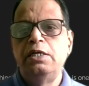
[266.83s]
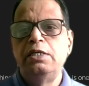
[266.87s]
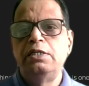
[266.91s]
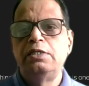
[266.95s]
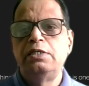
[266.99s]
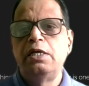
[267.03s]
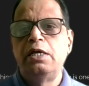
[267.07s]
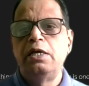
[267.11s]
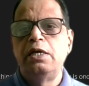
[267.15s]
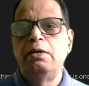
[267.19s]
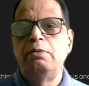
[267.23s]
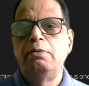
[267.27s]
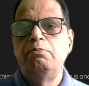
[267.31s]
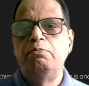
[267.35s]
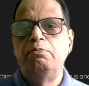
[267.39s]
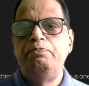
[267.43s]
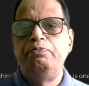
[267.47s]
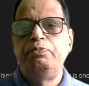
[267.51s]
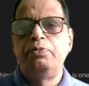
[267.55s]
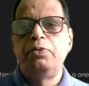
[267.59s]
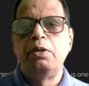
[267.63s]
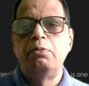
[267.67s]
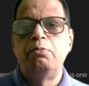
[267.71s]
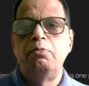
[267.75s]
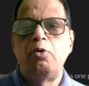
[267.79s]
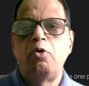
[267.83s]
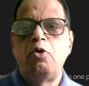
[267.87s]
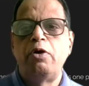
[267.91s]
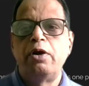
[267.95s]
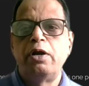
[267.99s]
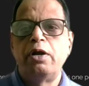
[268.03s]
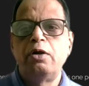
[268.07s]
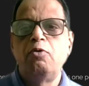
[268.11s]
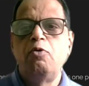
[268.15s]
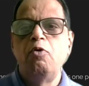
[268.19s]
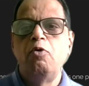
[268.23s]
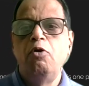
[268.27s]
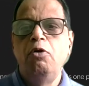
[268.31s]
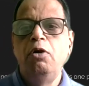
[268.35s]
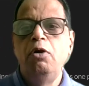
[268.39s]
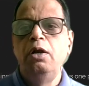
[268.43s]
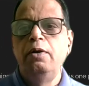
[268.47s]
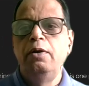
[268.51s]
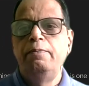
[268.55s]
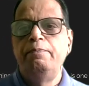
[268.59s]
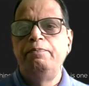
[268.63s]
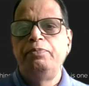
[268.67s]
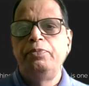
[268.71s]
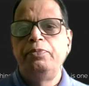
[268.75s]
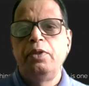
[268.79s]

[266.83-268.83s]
is a broader goal.